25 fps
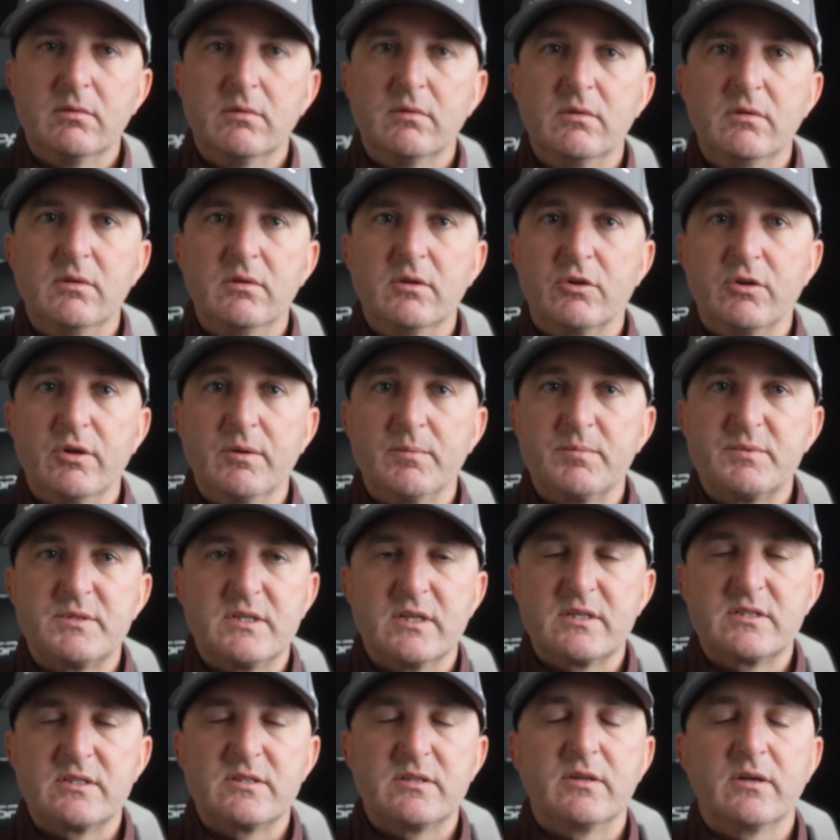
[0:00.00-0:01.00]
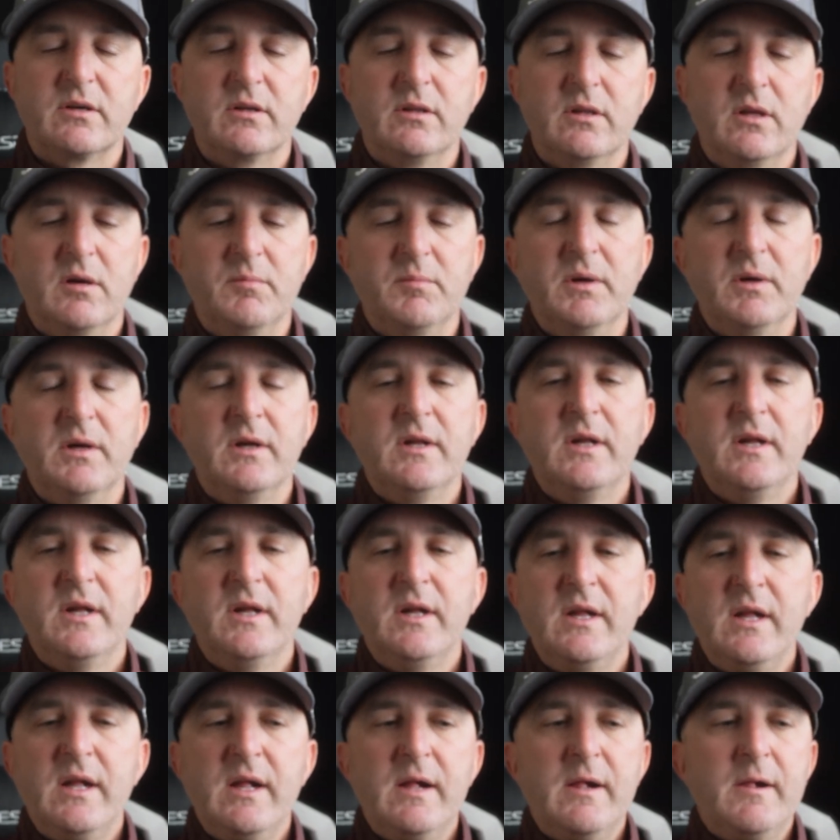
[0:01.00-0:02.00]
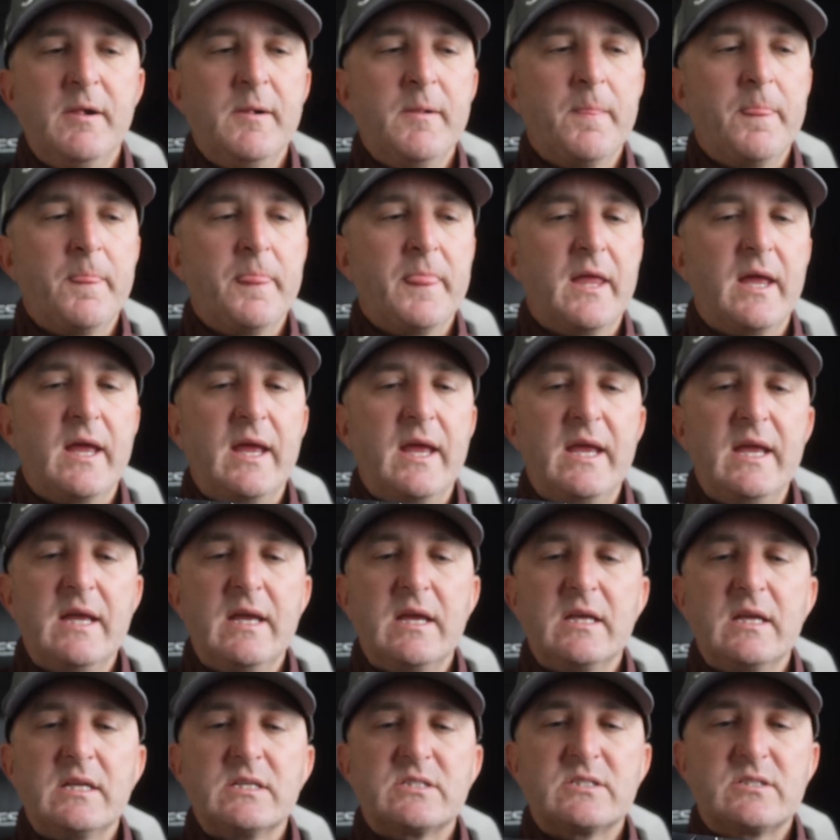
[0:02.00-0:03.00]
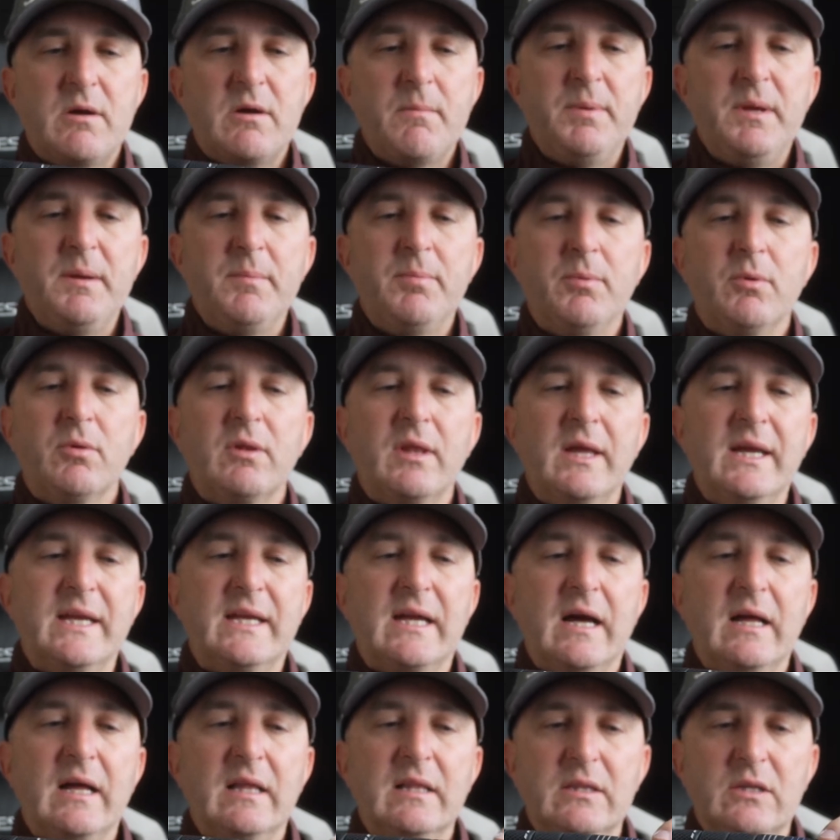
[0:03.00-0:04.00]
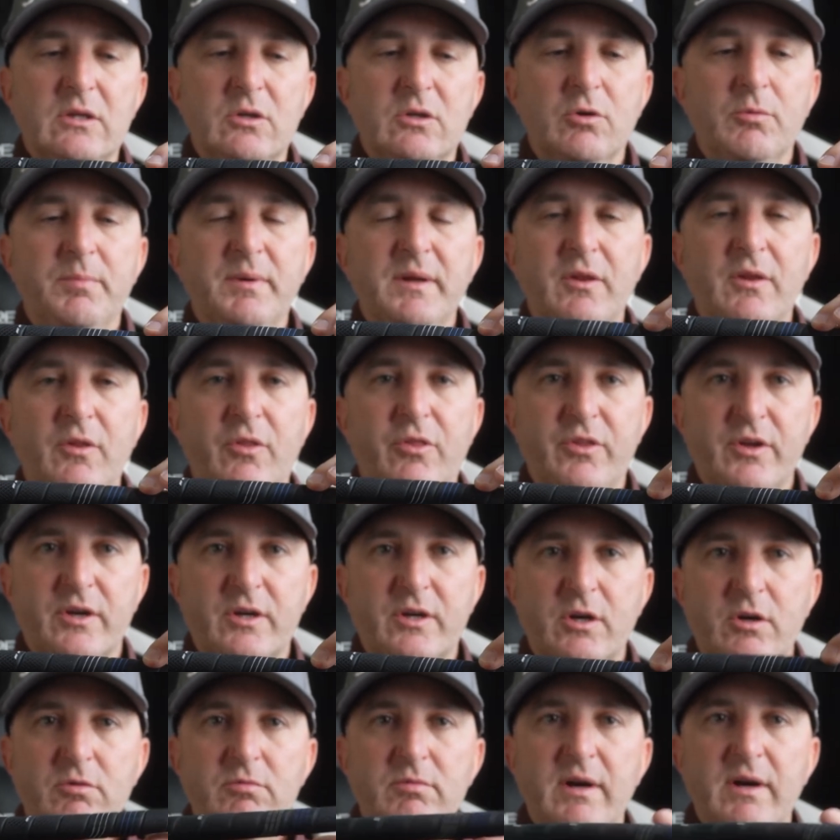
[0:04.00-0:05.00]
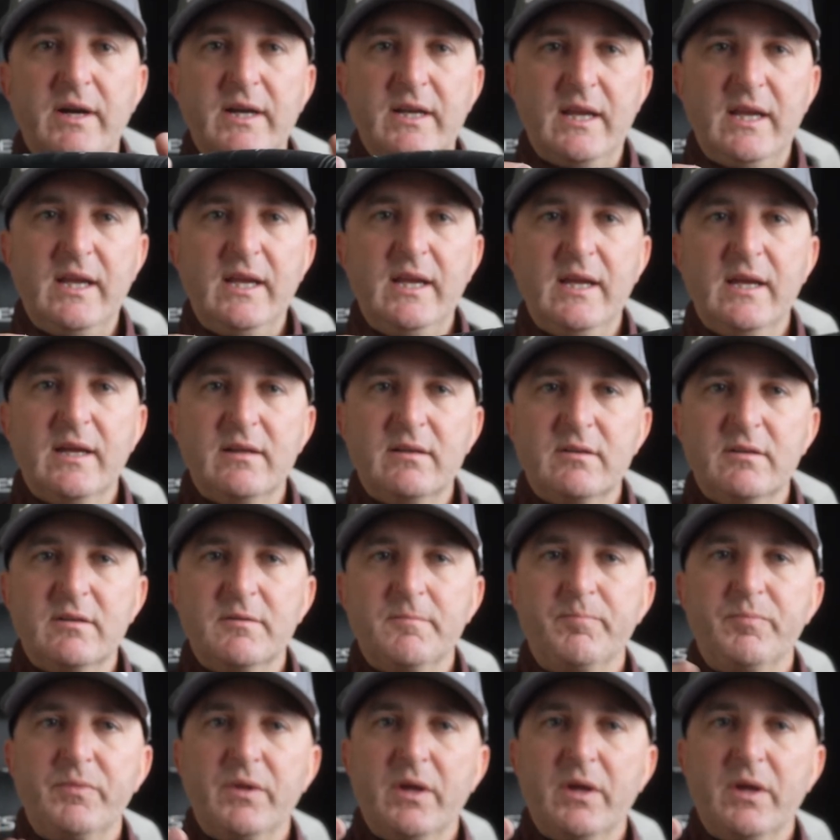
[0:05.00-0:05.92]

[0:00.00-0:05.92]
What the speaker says: the grip sticks to the club. Some people like a little bit thicker right hand,